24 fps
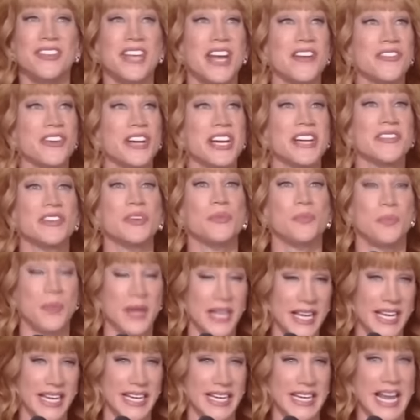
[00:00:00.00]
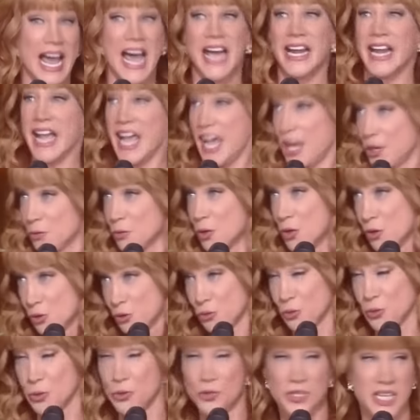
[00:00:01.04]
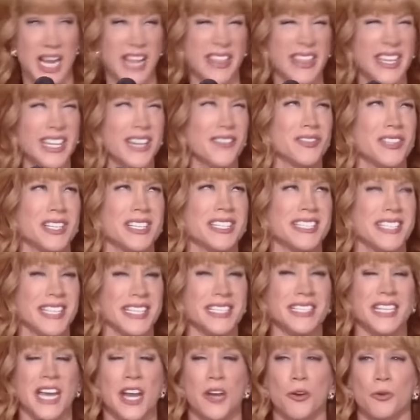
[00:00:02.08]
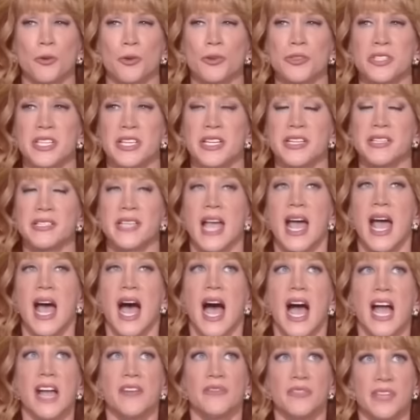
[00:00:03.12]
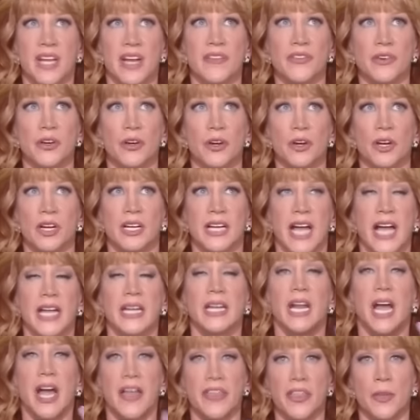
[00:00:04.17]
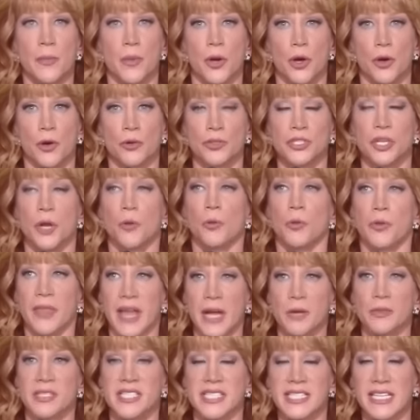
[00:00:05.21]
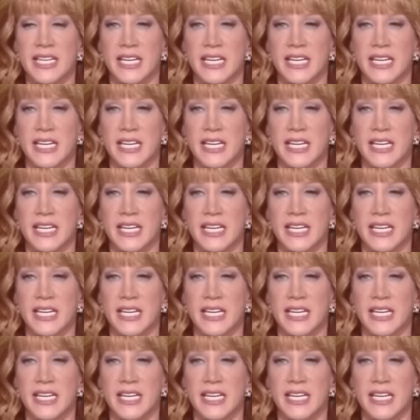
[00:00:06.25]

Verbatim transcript: I've never even been on a hetero cruise. I think I've done six gay cruises. I've never gotten on the boat without